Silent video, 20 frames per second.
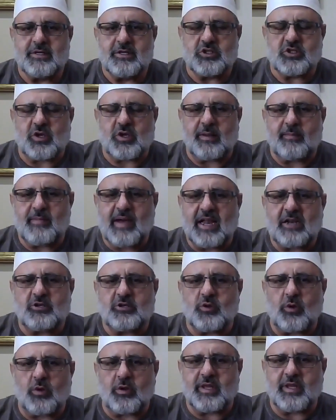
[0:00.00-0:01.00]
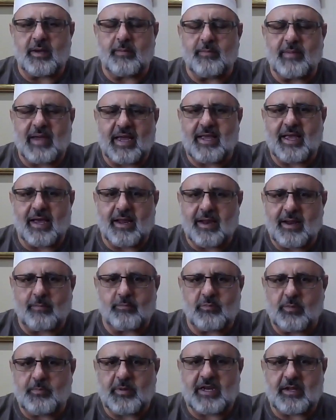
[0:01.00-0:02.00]
Sulaiman told him, again, I'm
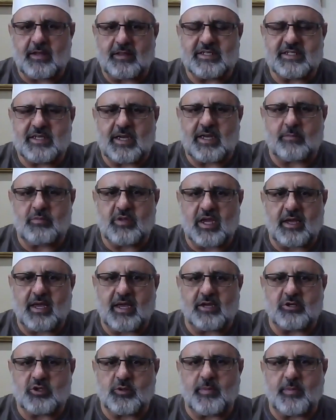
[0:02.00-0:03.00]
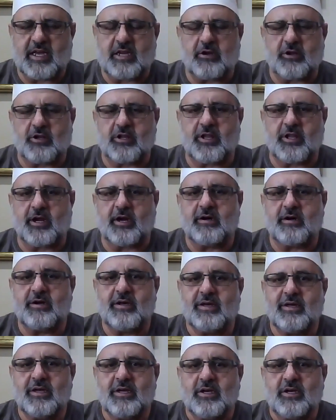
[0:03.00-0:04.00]
repeating the same thing again to make it clear.
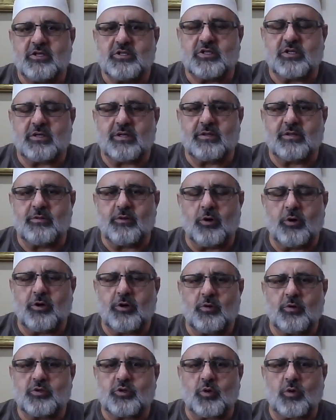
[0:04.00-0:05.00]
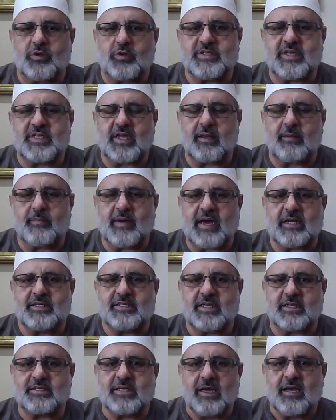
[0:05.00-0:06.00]
So the Hudhud told Sulaiman, he
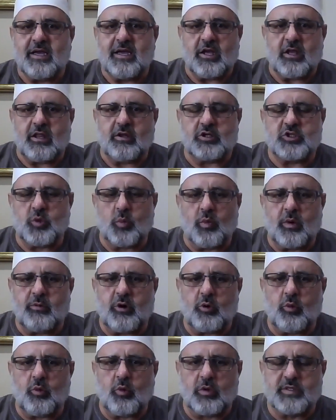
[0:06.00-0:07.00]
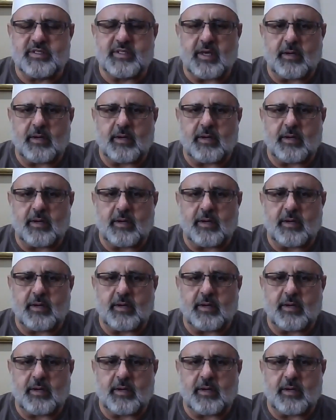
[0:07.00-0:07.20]
says, there's a woman rules